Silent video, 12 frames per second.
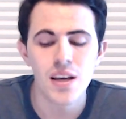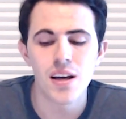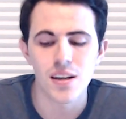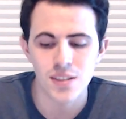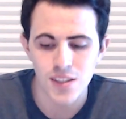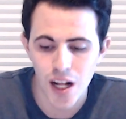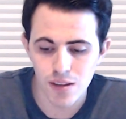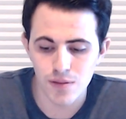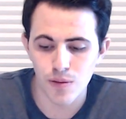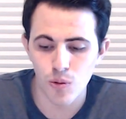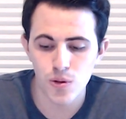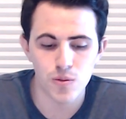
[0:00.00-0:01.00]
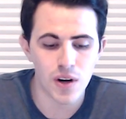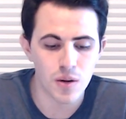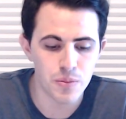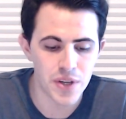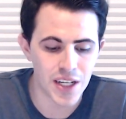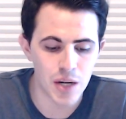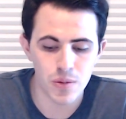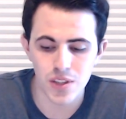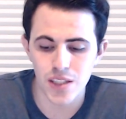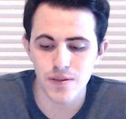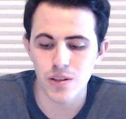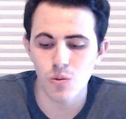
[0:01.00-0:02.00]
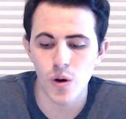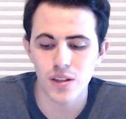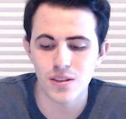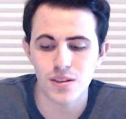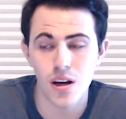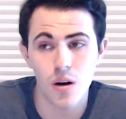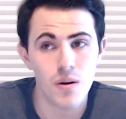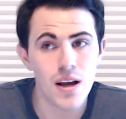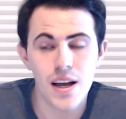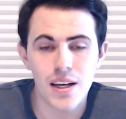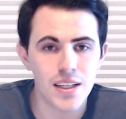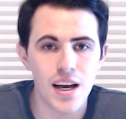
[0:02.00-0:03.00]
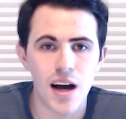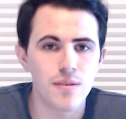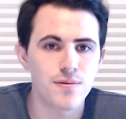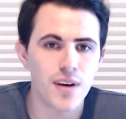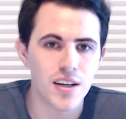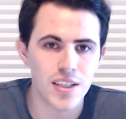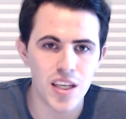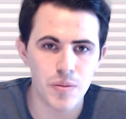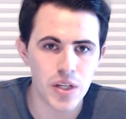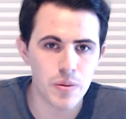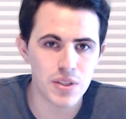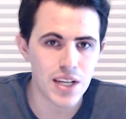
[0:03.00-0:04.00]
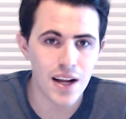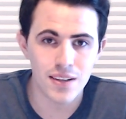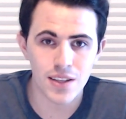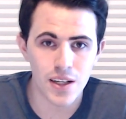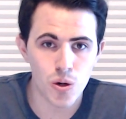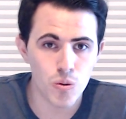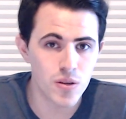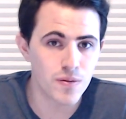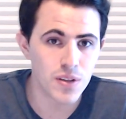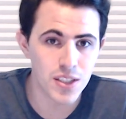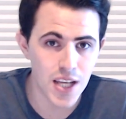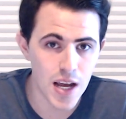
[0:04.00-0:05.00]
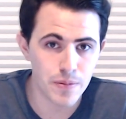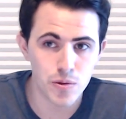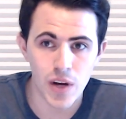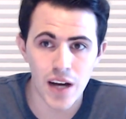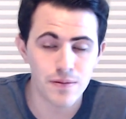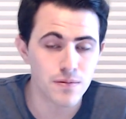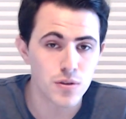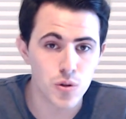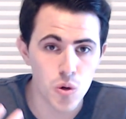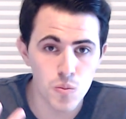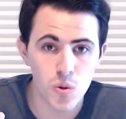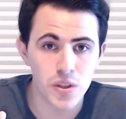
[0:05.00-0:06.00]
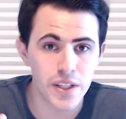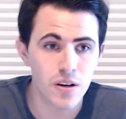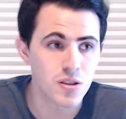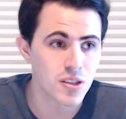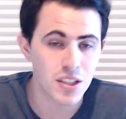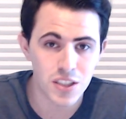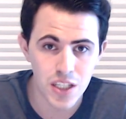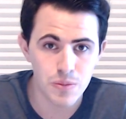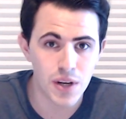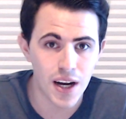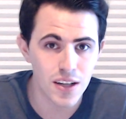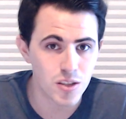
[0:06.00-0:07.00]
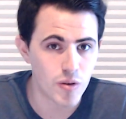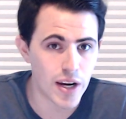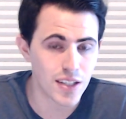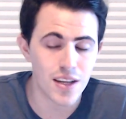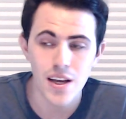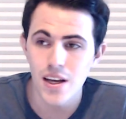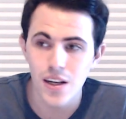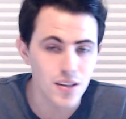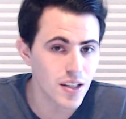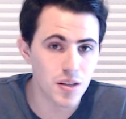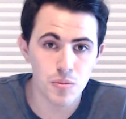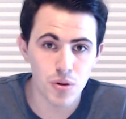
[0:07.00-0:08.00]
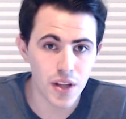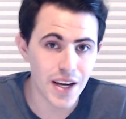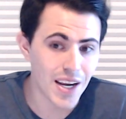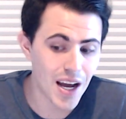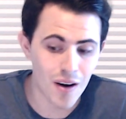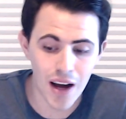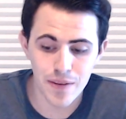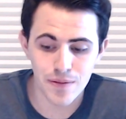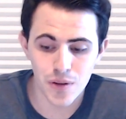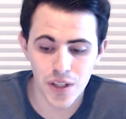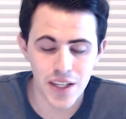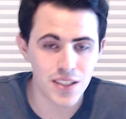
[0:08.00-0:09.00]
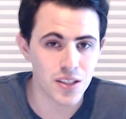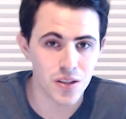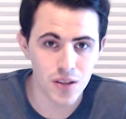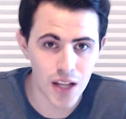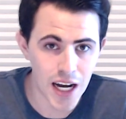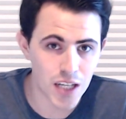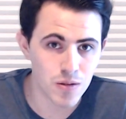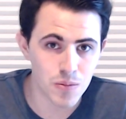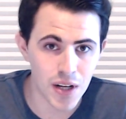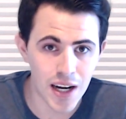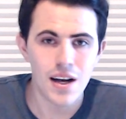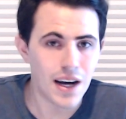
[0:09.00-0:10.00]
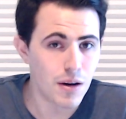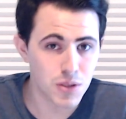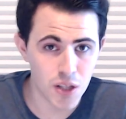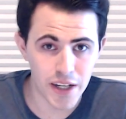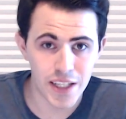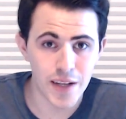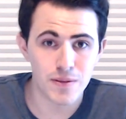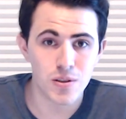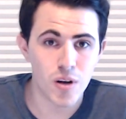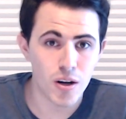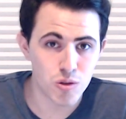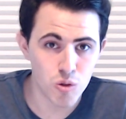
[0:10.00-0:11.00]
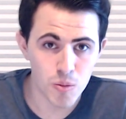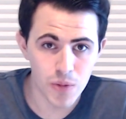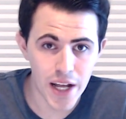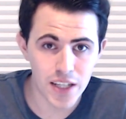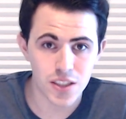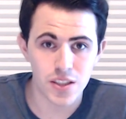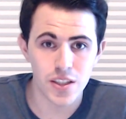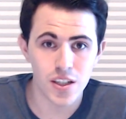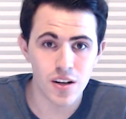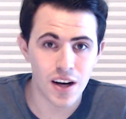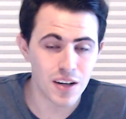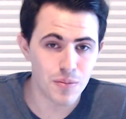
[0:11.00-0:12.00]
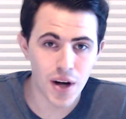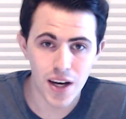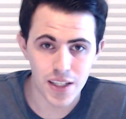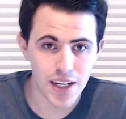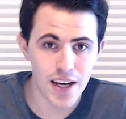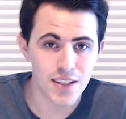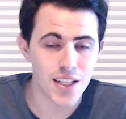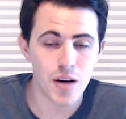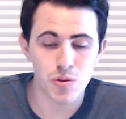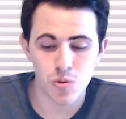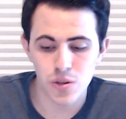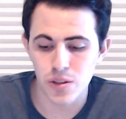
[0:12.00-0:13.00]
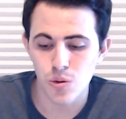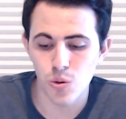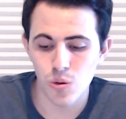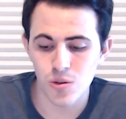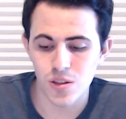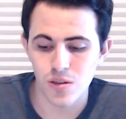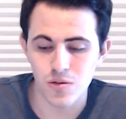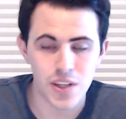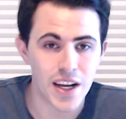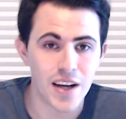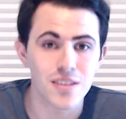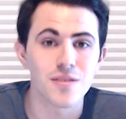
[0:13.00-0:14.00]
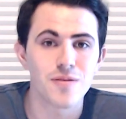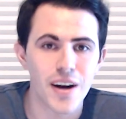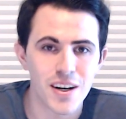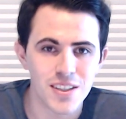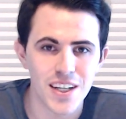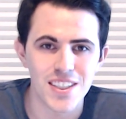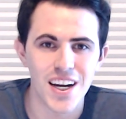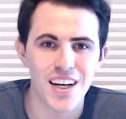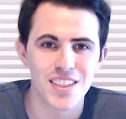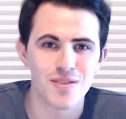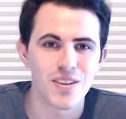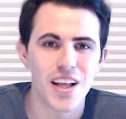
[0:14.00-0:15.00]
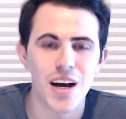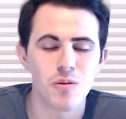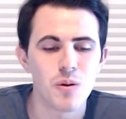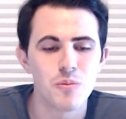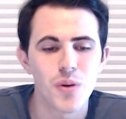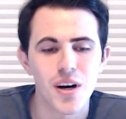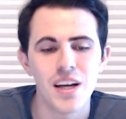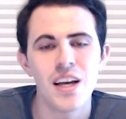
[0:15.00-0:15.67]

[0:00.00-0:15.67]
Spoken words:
a solid 4th-round pick, I believe he was. So, yeah, I'm fine keeping him as an outside corner for depth. You have him 2 more years on a cheap contract. Let him play it out. I feel like he's a good locker room guy. I was lucky enough to talk to him last year on a podcast. That was really cool. So shout out to Fireside Giants for that one. But